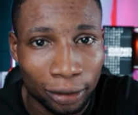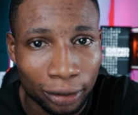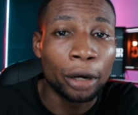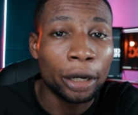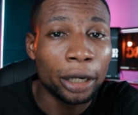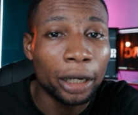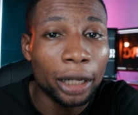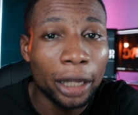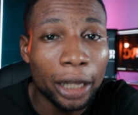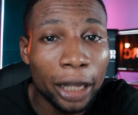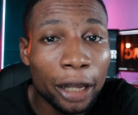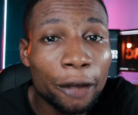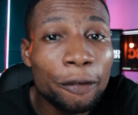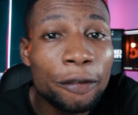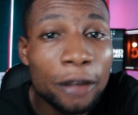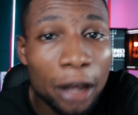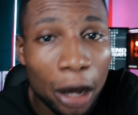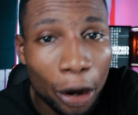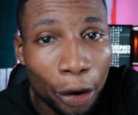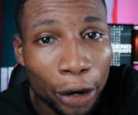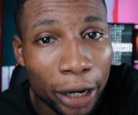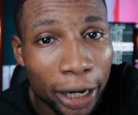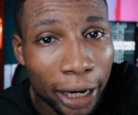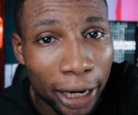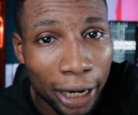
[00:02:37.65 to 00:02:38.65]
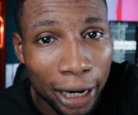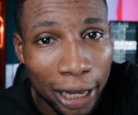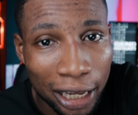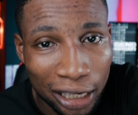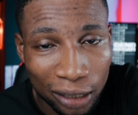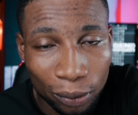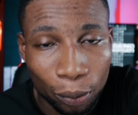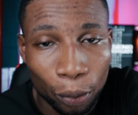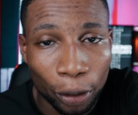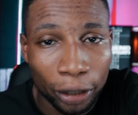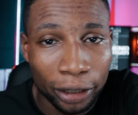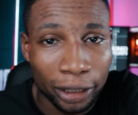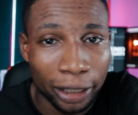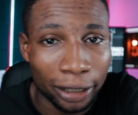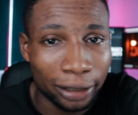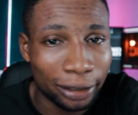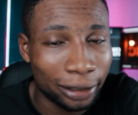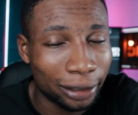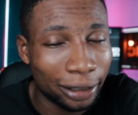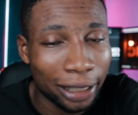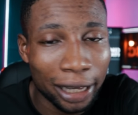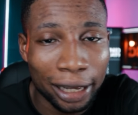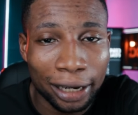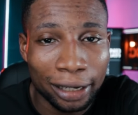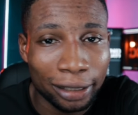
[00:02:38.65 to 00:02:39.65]
But if you are on a less
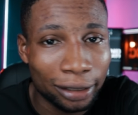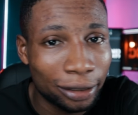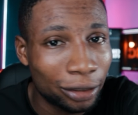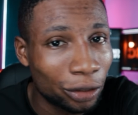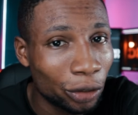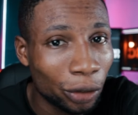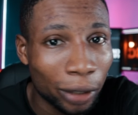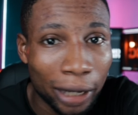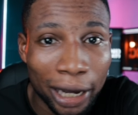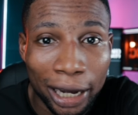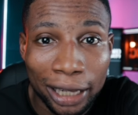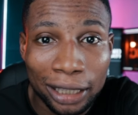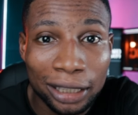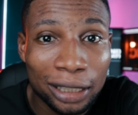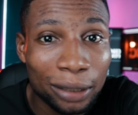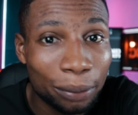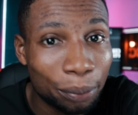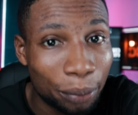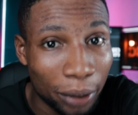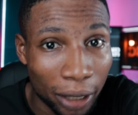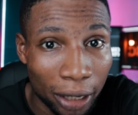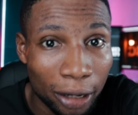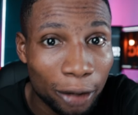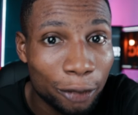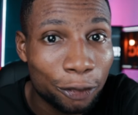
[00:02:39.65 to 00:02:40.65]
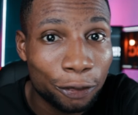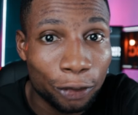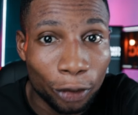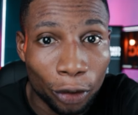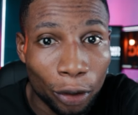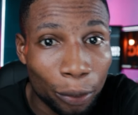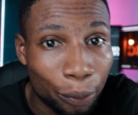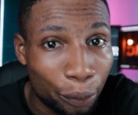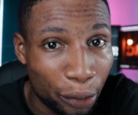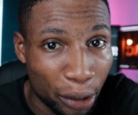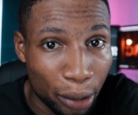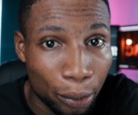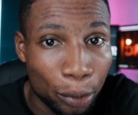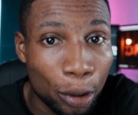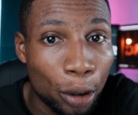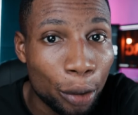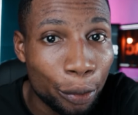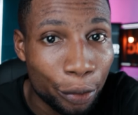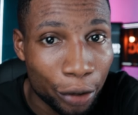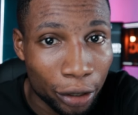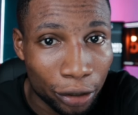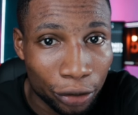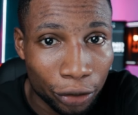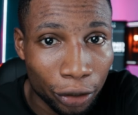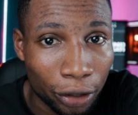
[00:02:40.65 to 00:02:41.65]
budget, that is, you can't pay for
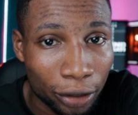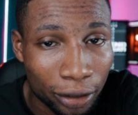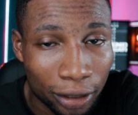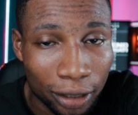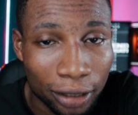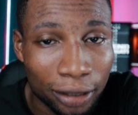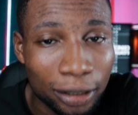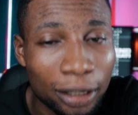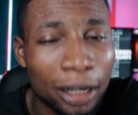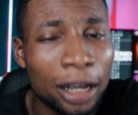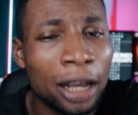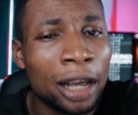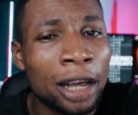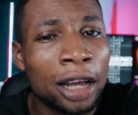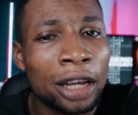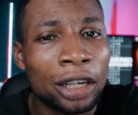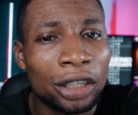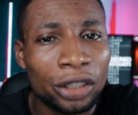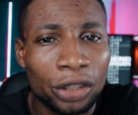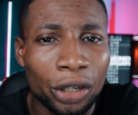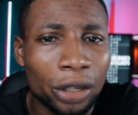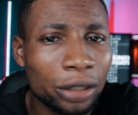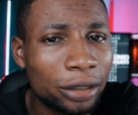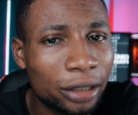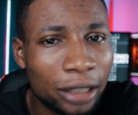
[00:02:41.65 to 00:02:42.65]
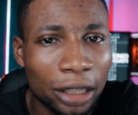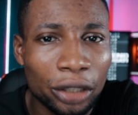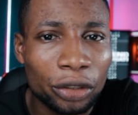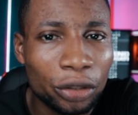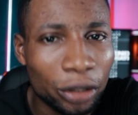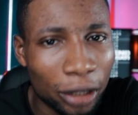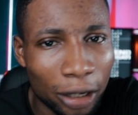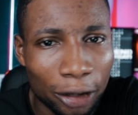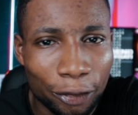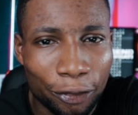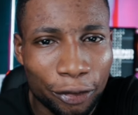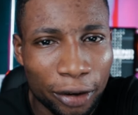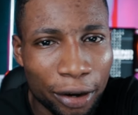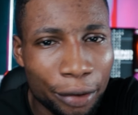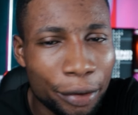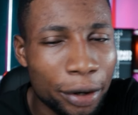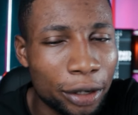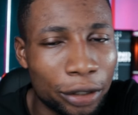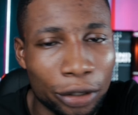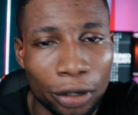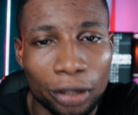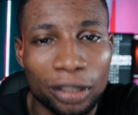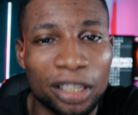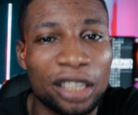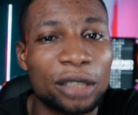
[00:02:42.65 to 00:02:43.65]
premium resources, just stick to the free
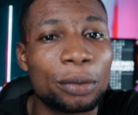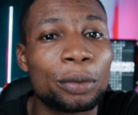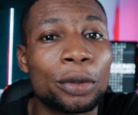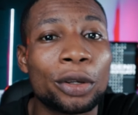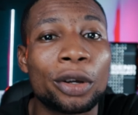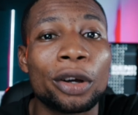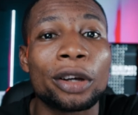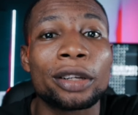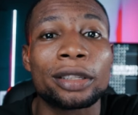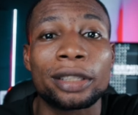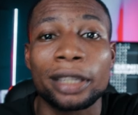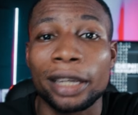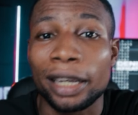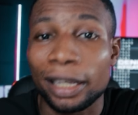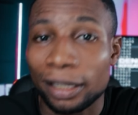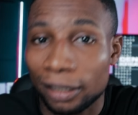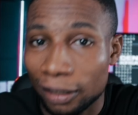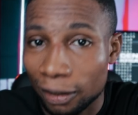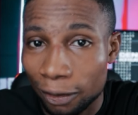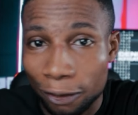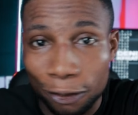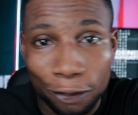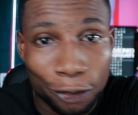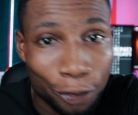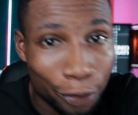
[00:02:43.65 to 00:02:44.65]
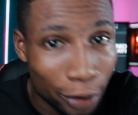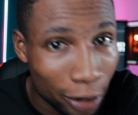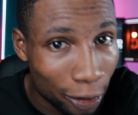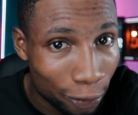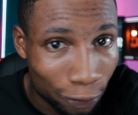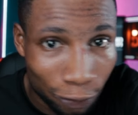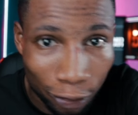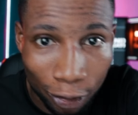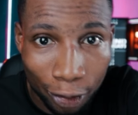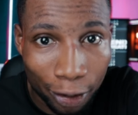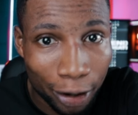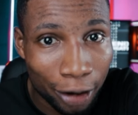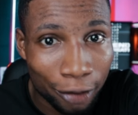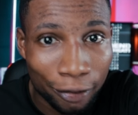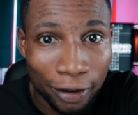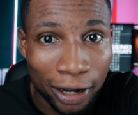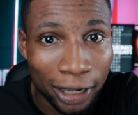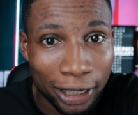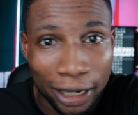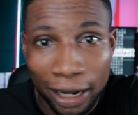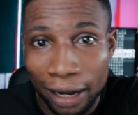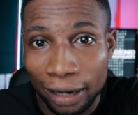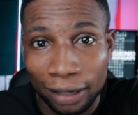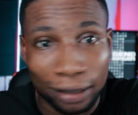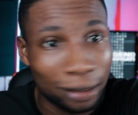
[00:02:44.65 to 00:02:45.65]
resources because it's free
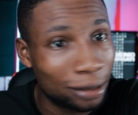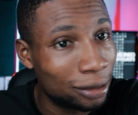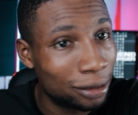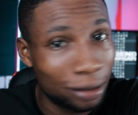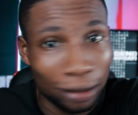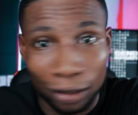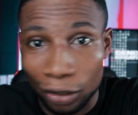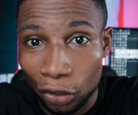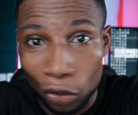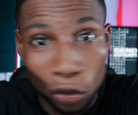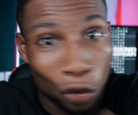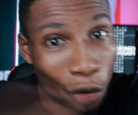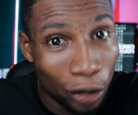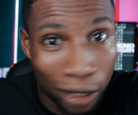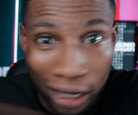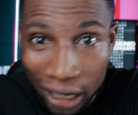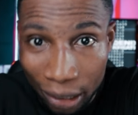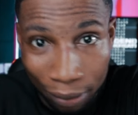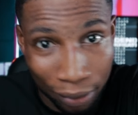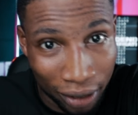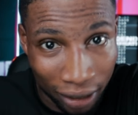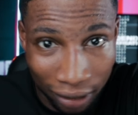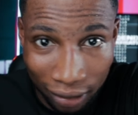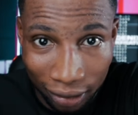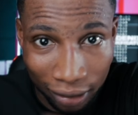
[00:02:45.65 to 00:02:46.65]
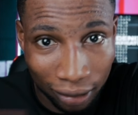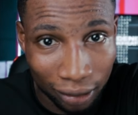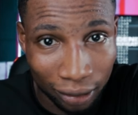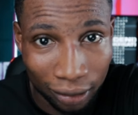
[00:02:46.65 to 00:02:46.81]
forever, that is, no limit.